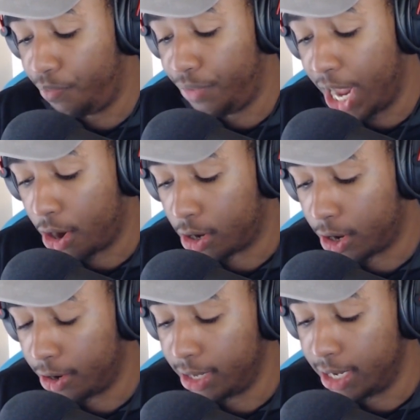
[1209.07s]
They are
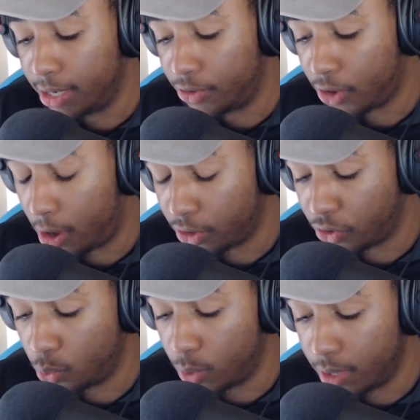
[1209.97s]
currently in
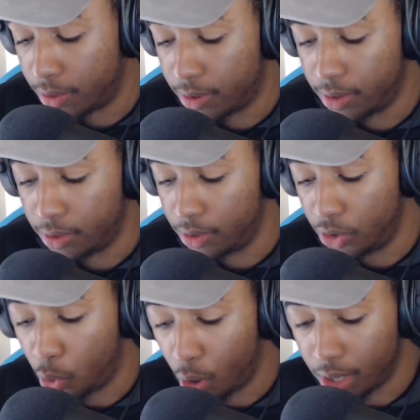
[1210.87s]
talks with
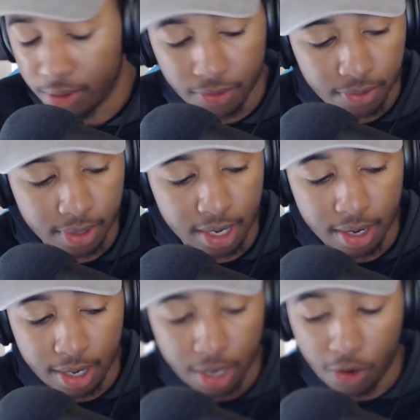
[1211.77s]
New Orleans
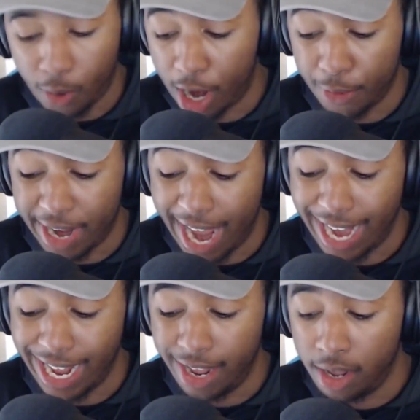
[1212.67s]
and acquiring AD.